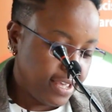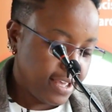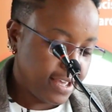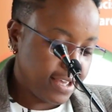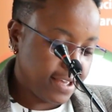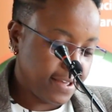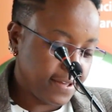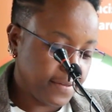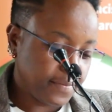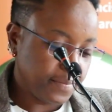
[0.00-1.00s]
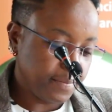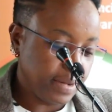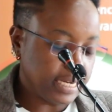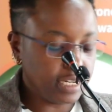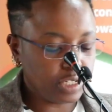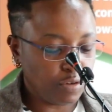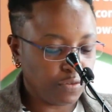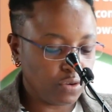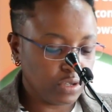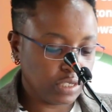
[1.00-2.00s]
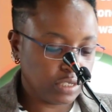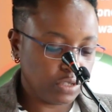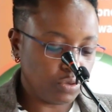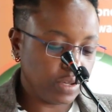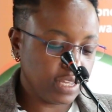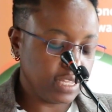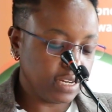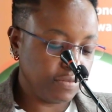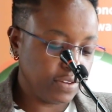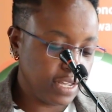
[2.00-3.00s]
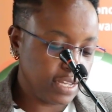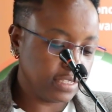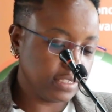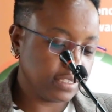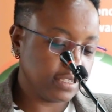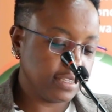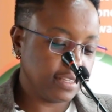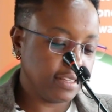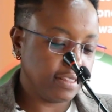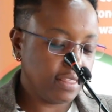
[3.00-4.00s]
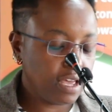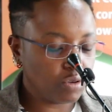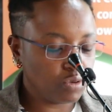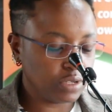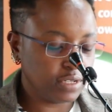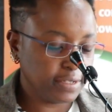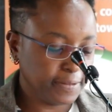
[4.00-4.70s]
But later, of course, you get the dividends. They are good.